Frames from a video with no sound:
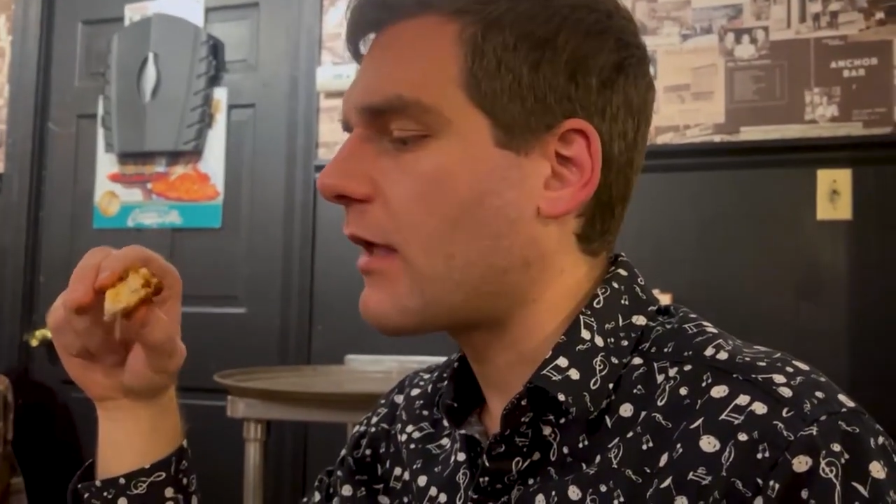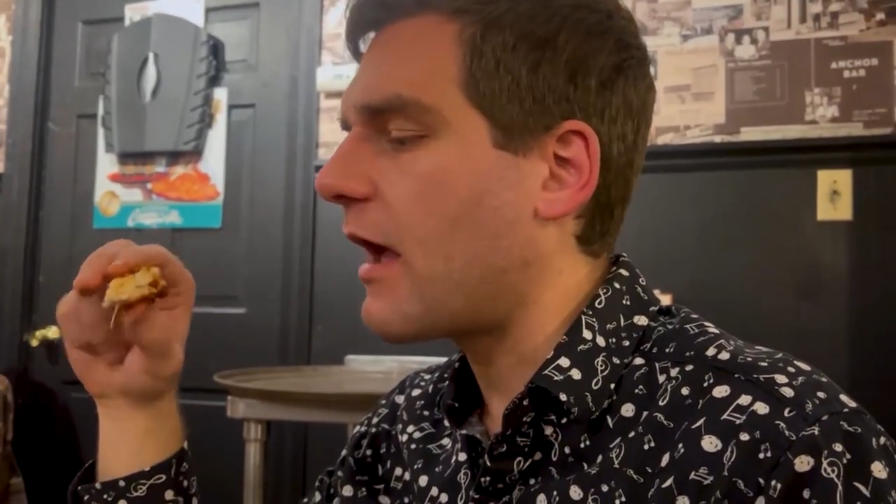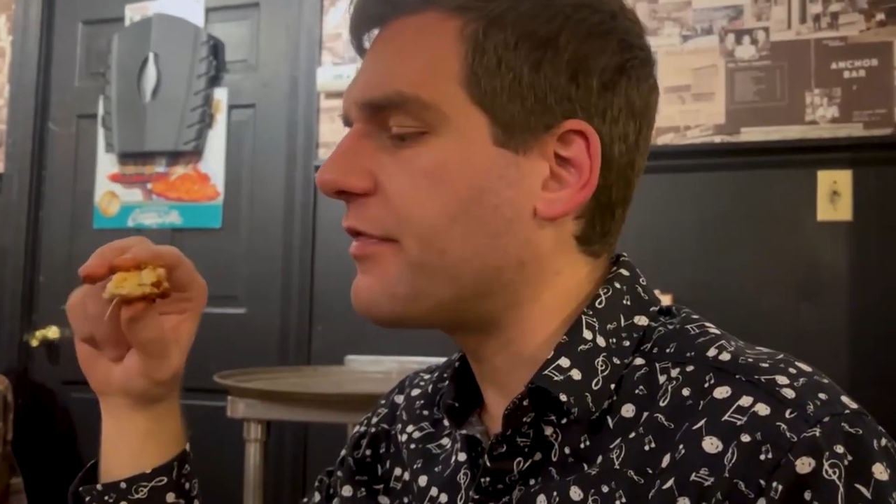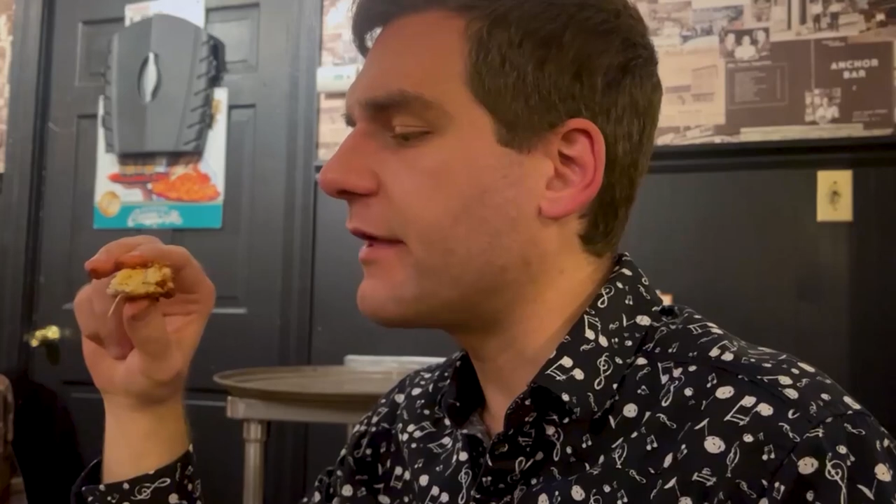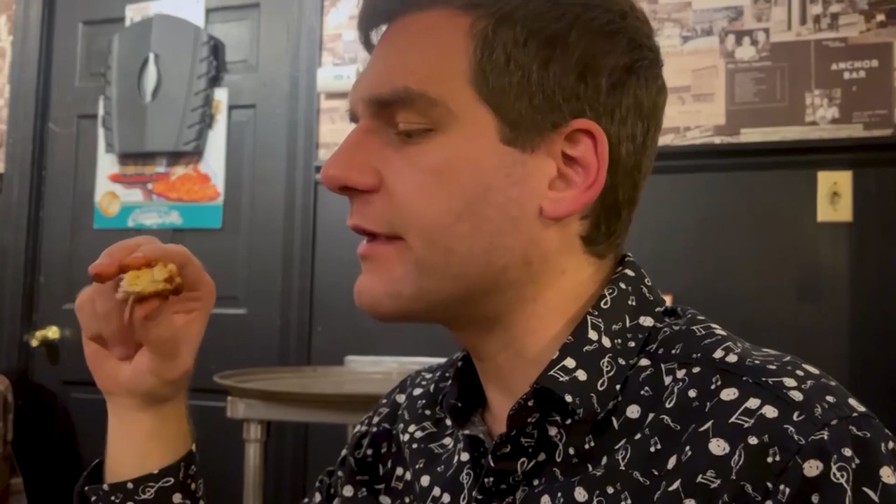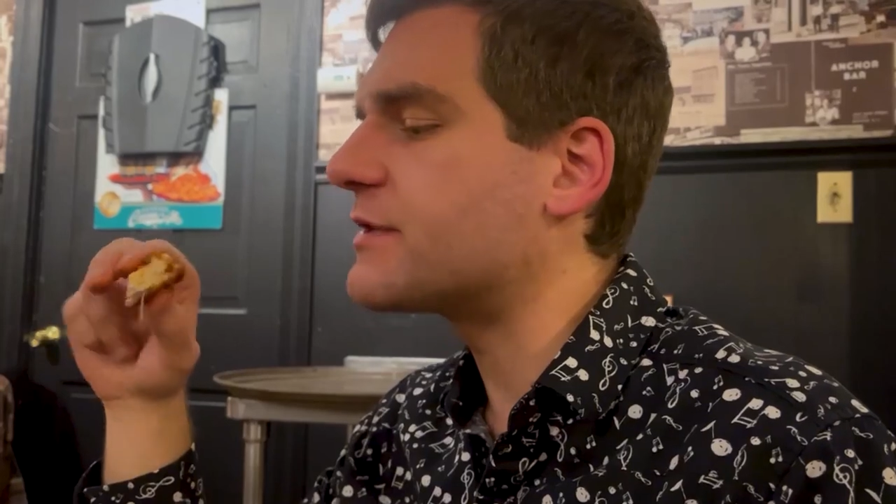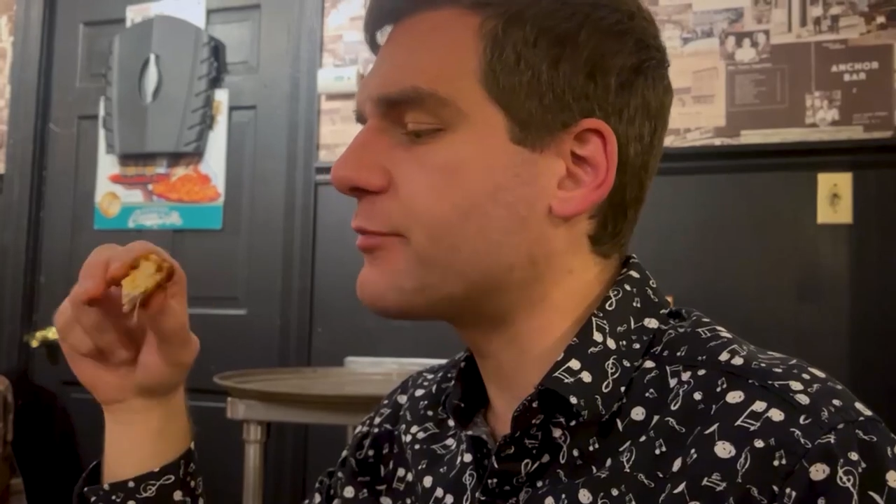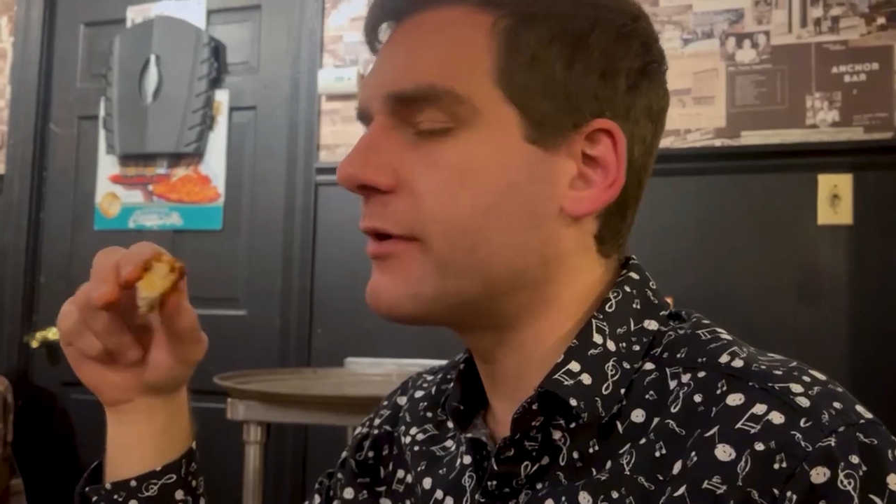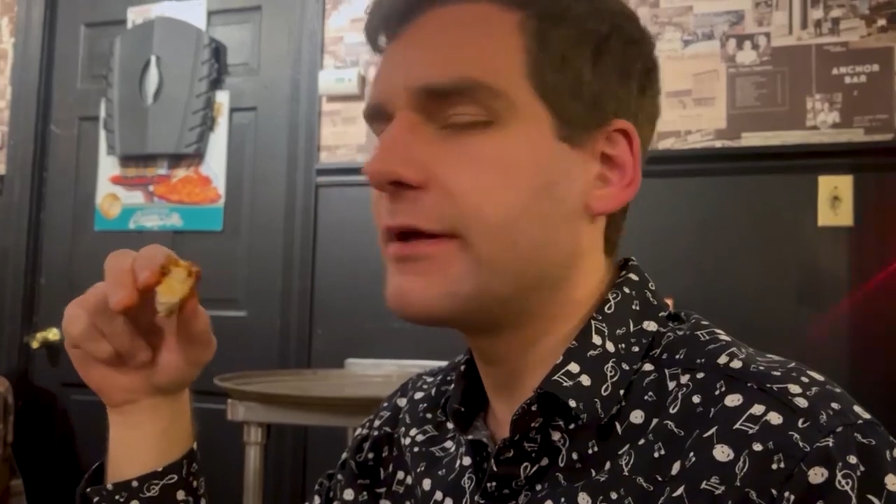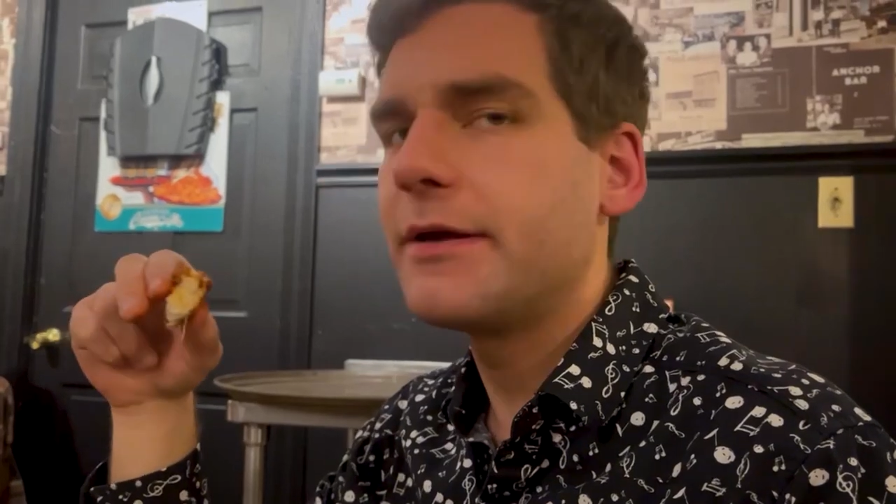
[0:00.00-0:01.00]
I think it's
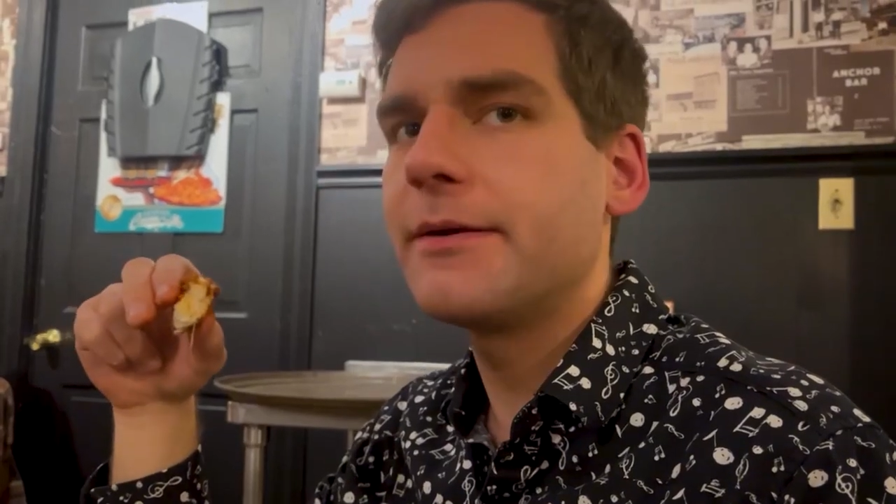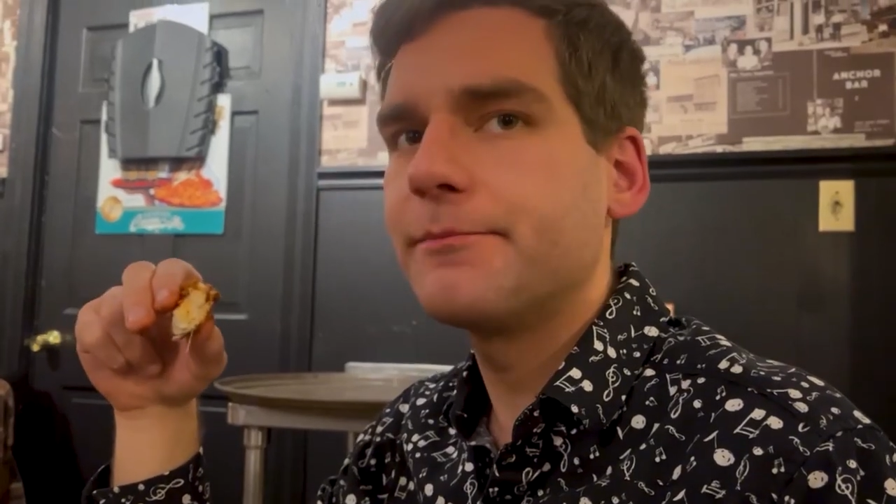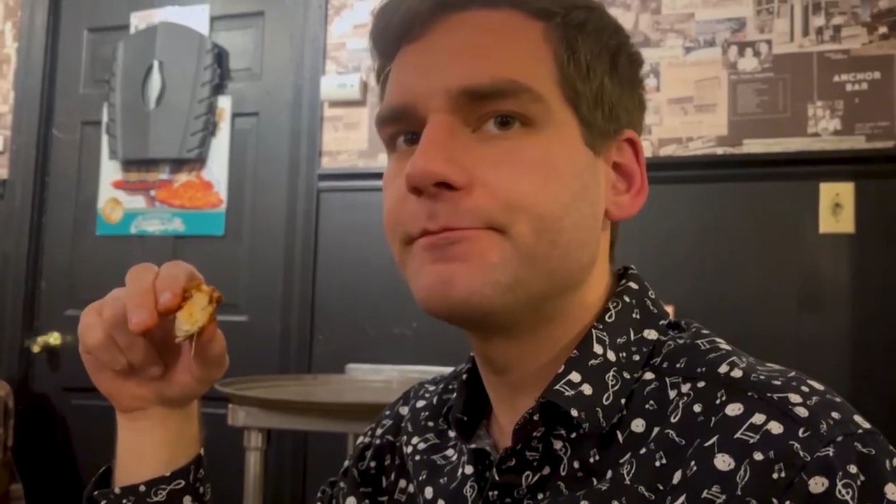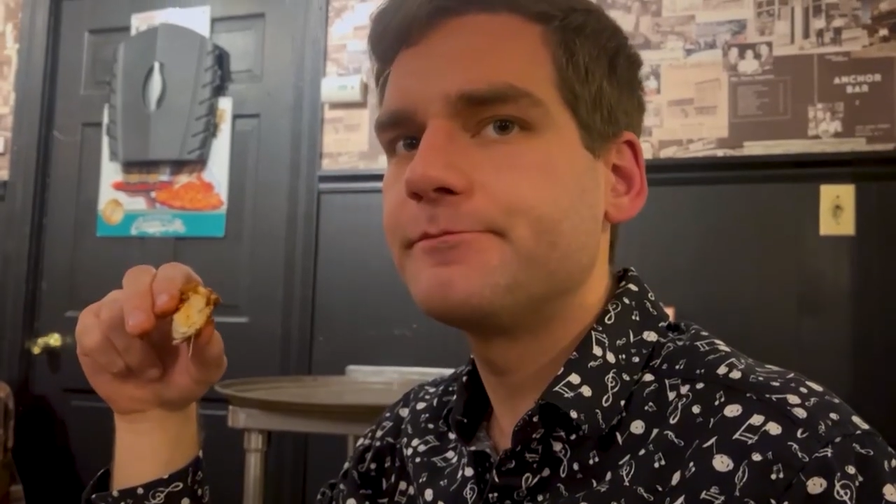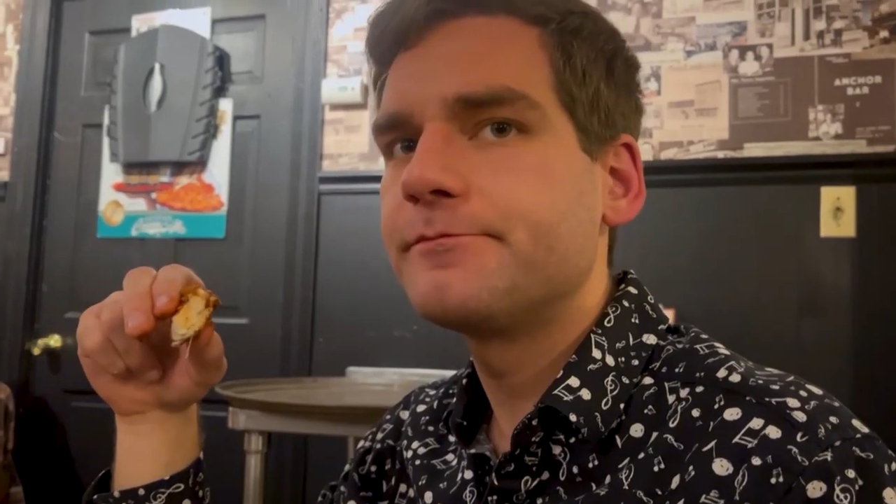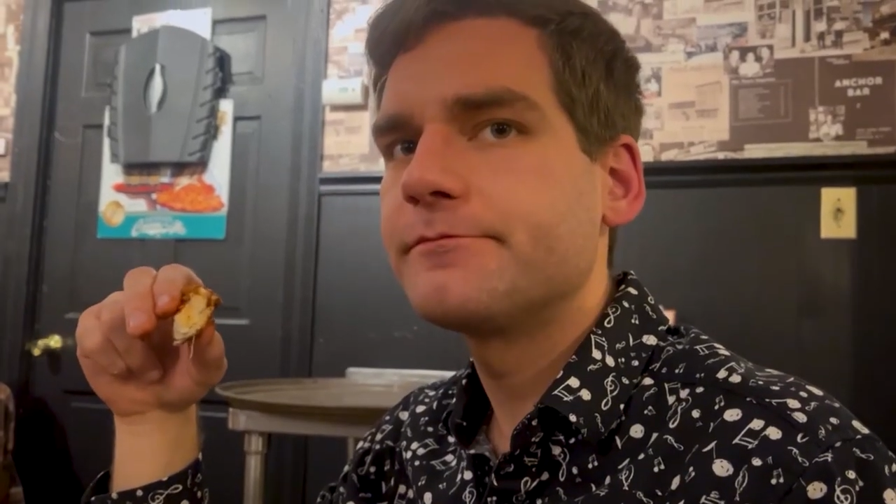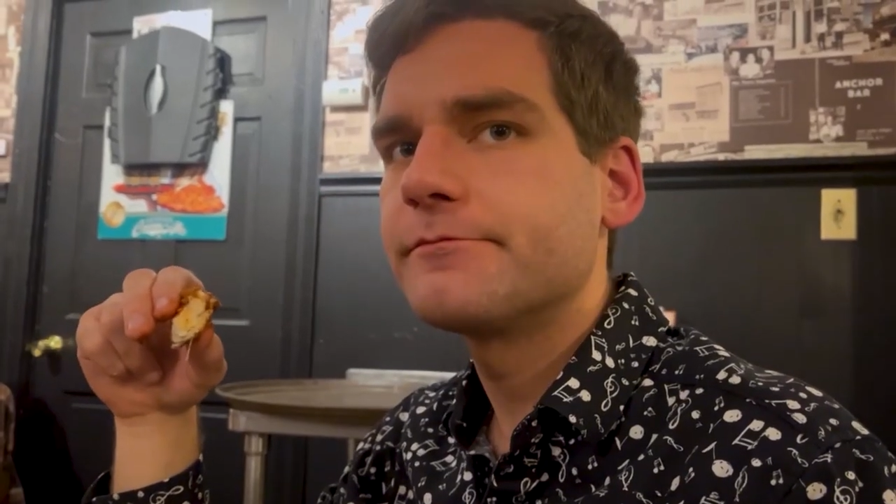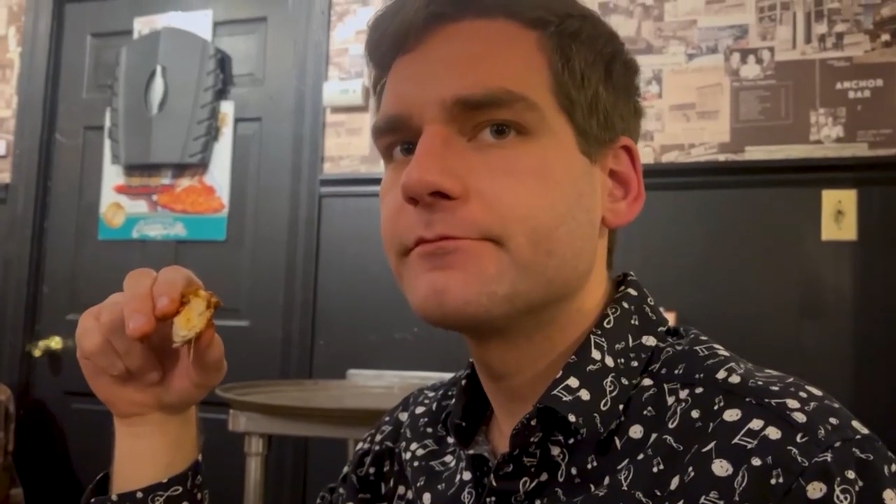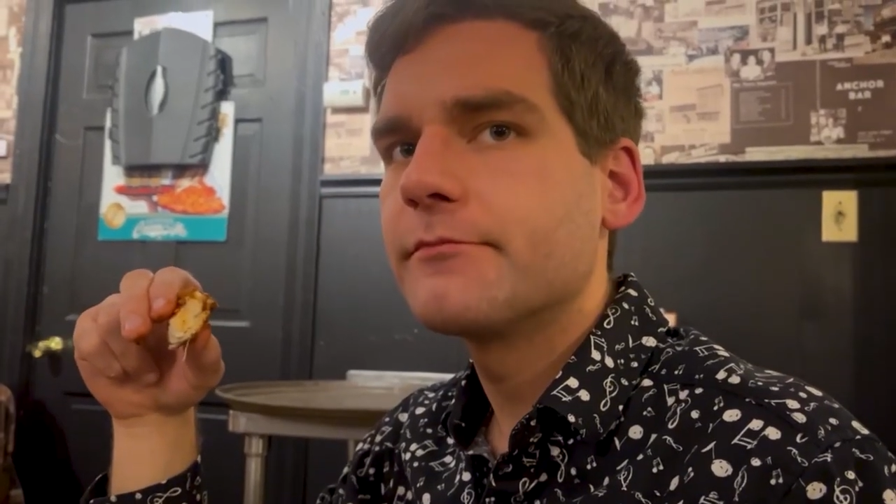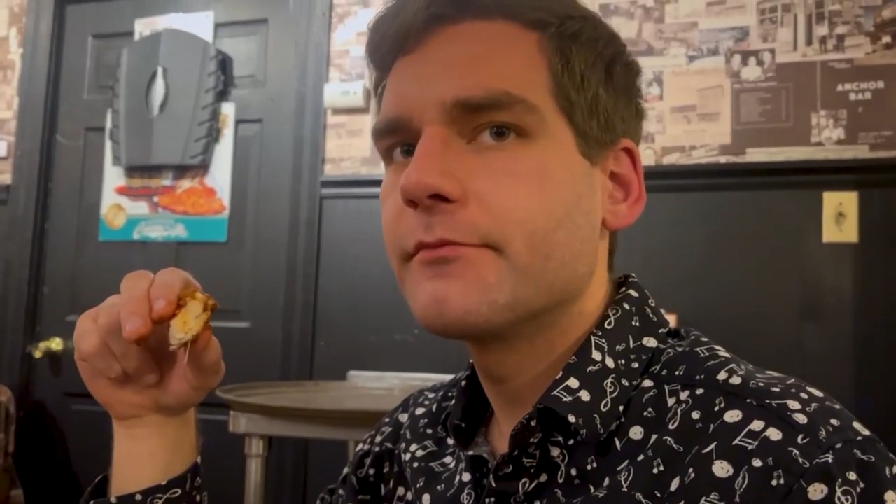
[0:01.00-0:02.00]
pretty
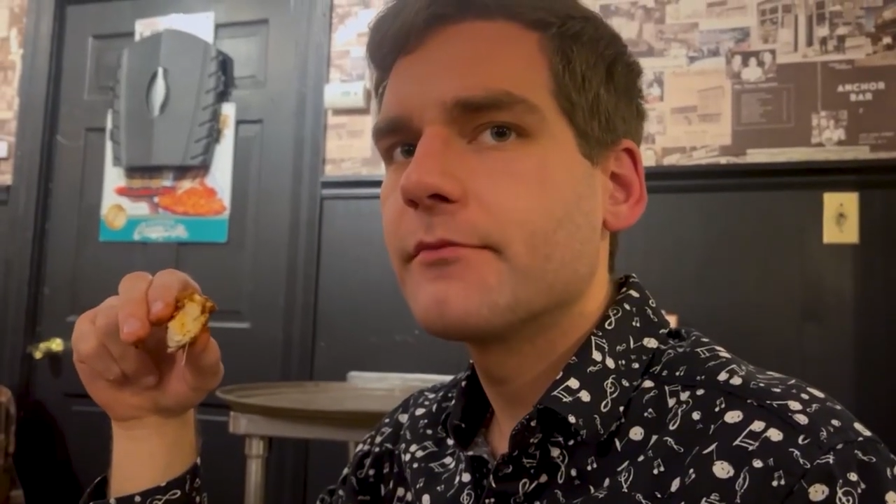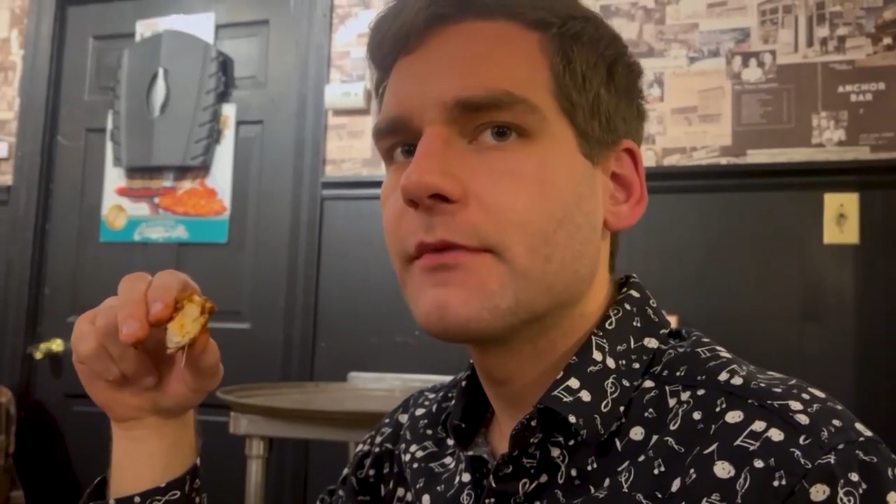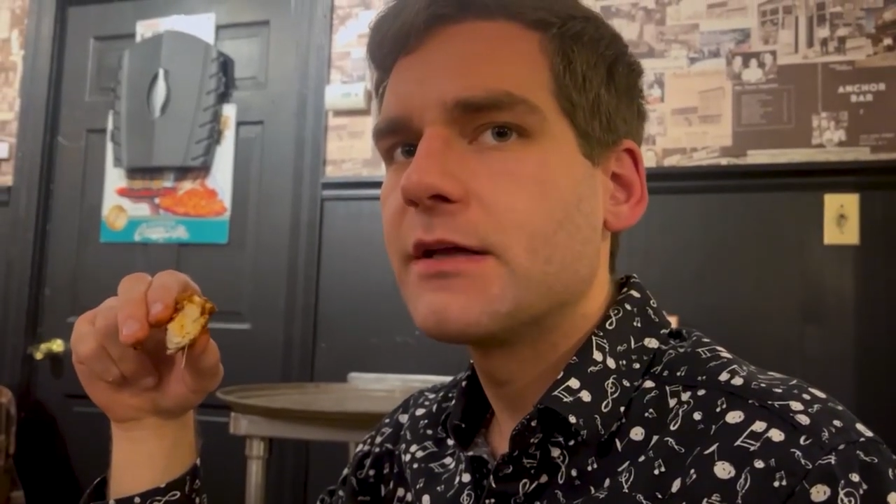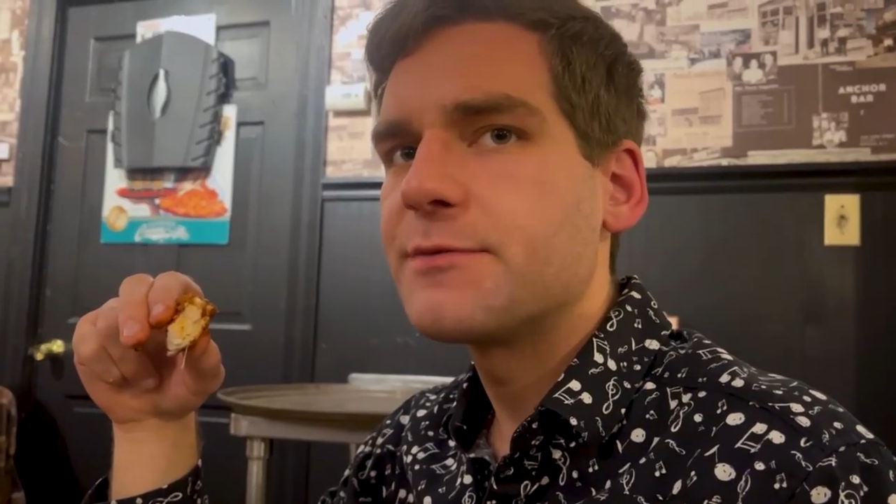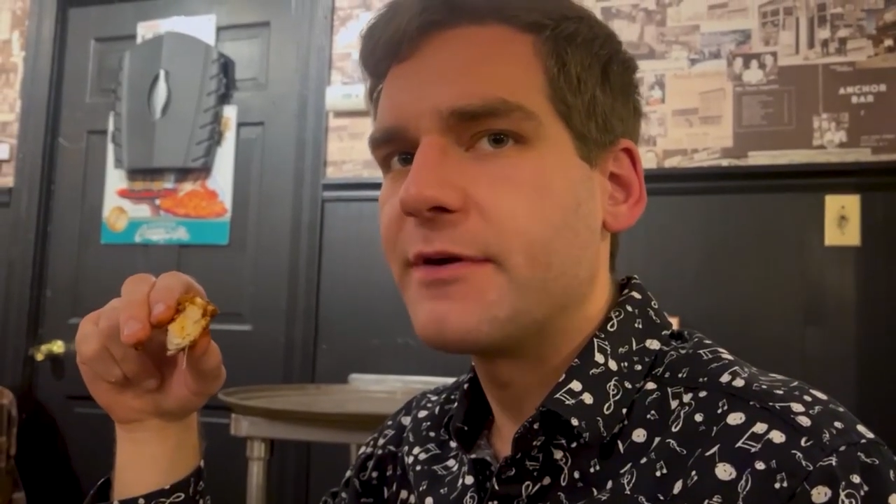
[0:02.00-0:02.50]
it's